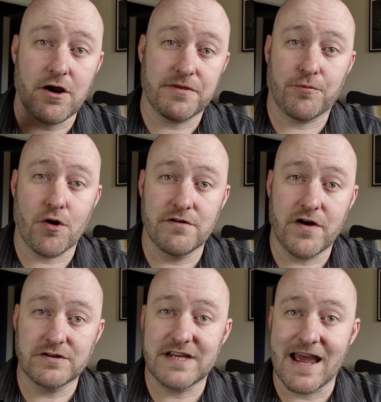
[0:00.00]
Gareth
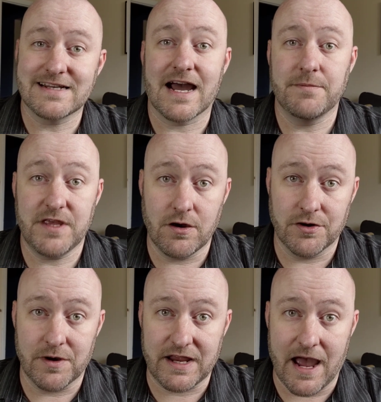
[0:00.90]
Pronovost, and I'm the
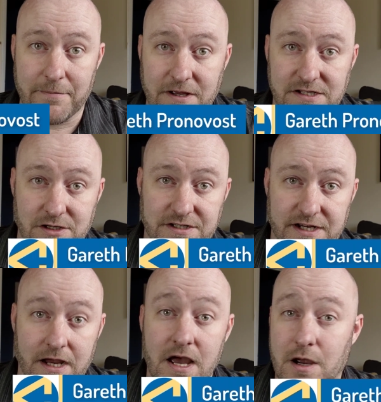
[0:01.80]
owner at Gap
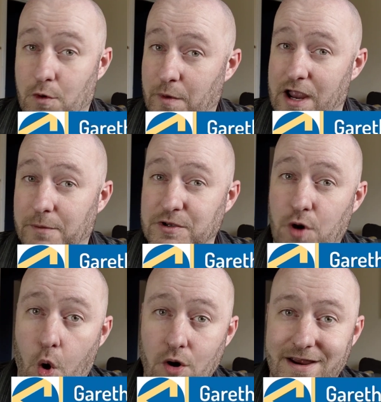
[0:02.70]
Consulting, where we help you to
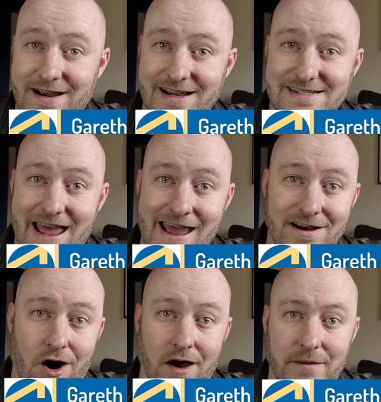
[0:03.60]
organize
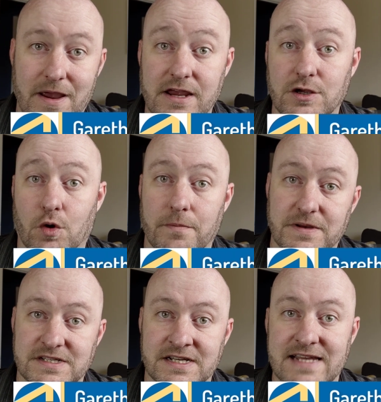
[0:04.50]
and automate your
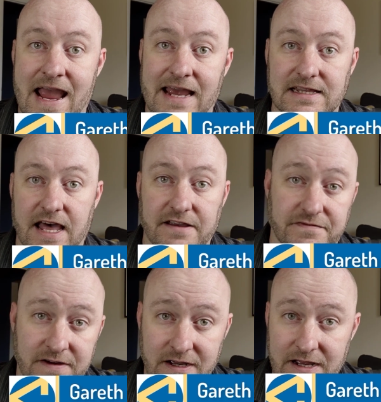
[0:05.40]
business and
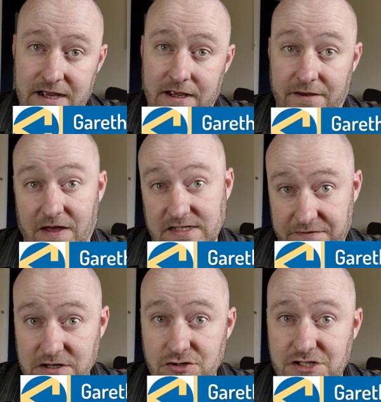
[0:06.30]
life. If that's
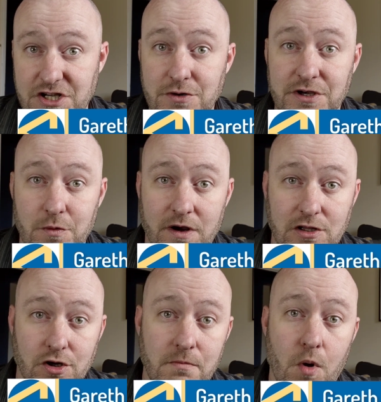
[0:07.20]
of interest to you and you want
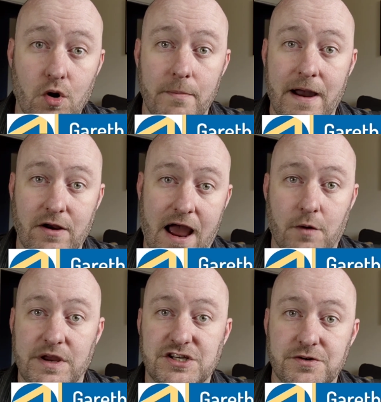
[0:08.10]
to learn more about how
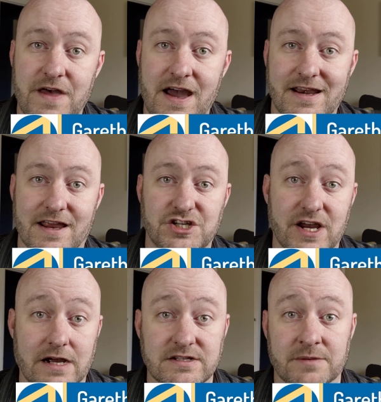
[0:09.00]
we do that and
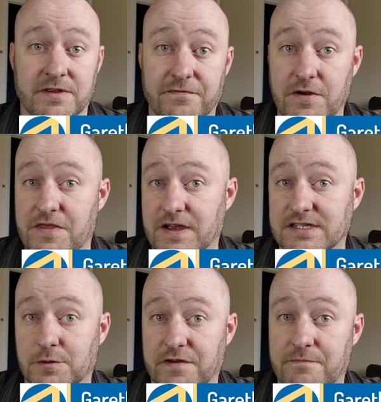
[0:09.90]
check out some of the free
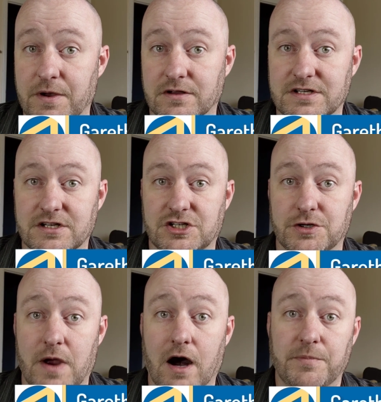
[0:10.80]
things that we've built
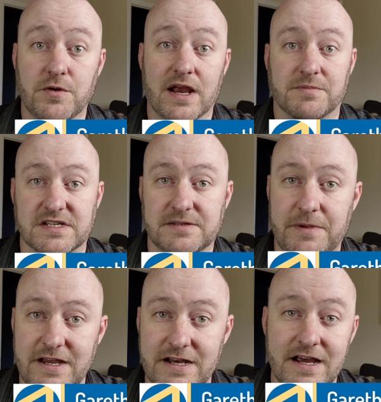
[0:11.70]
to help you get up to
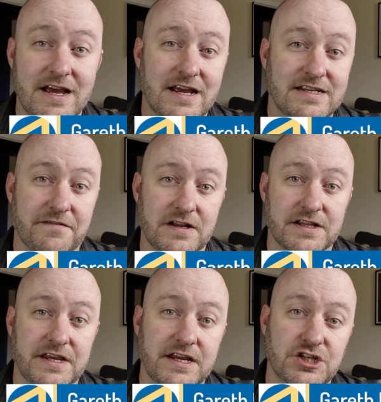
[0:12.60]
speed,
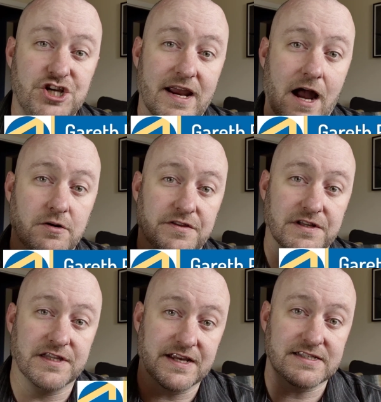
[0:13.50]
definitely check out
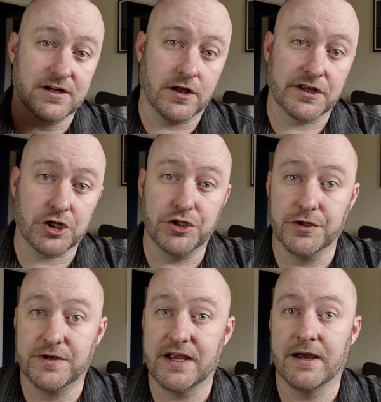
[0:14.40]
the links that I'll
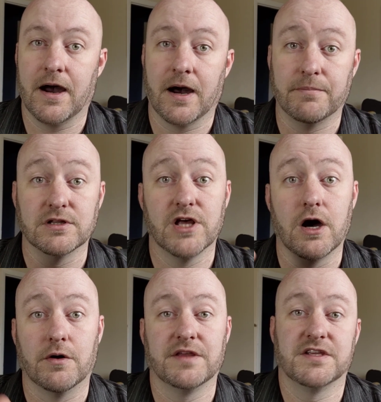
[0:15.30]
include uh,
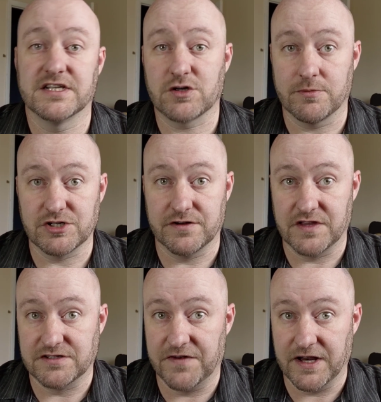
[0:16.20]
below in the description of
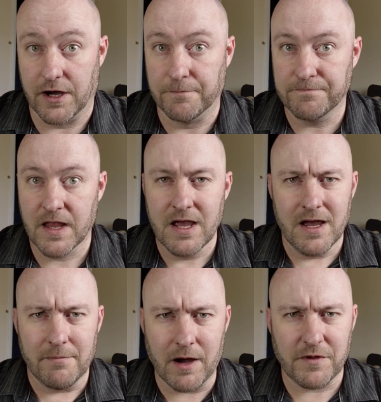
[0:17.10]
this video.
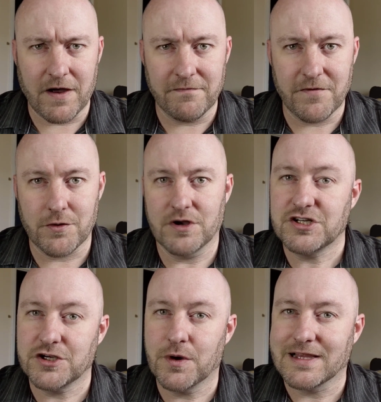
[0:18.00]
But without further
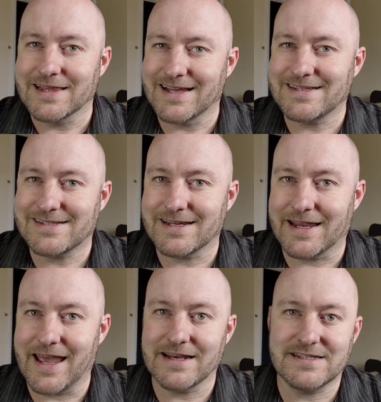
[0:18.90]
ado, let's
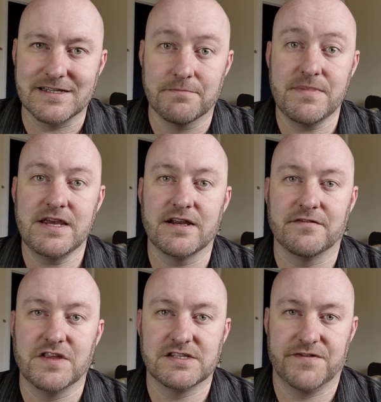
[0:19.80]
get to the meat
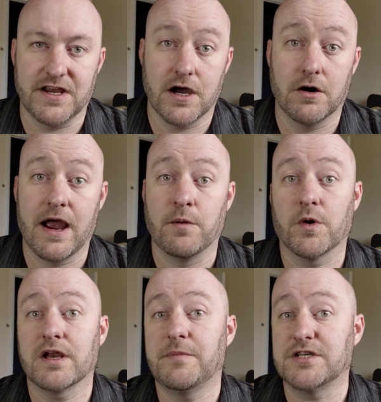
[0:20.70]
of this video, and
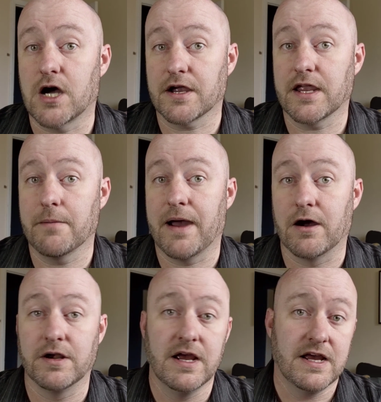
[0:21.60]
we're going to be talking
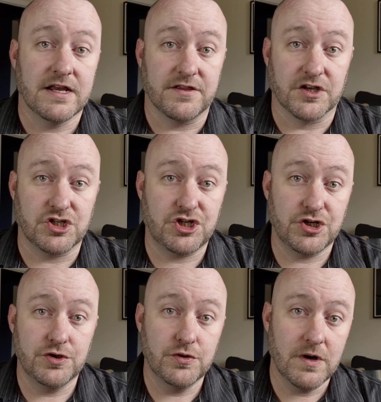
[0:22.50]
about the
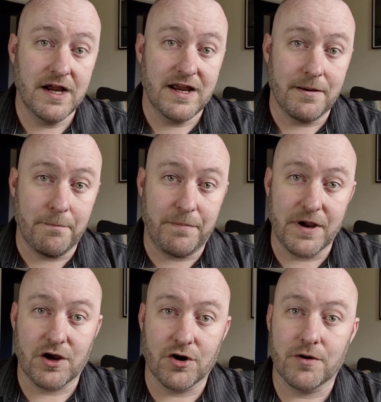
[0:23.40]
two
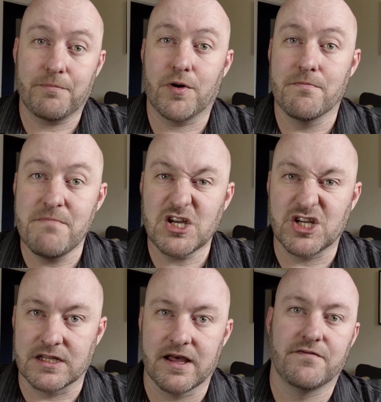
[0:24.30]
bigger
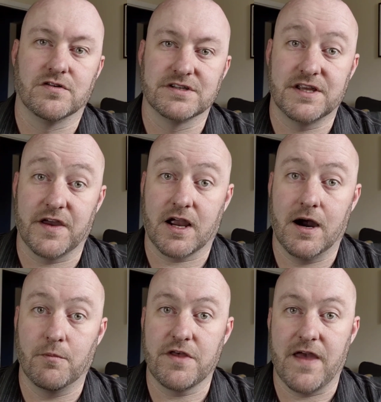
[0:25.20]
permission levels that
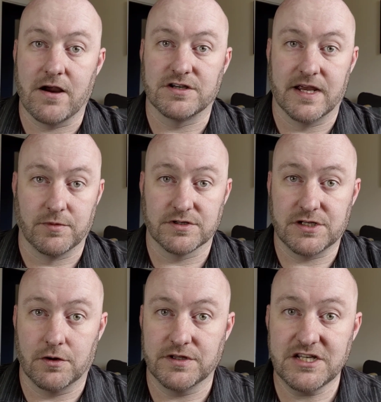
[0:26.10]
come with Airtable.
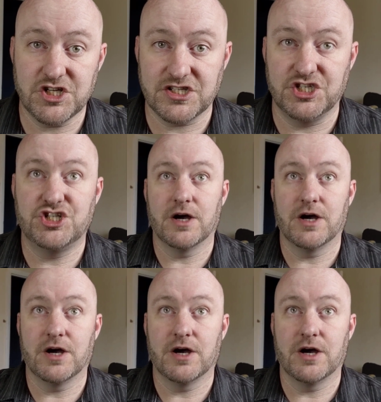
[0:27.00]
So let's just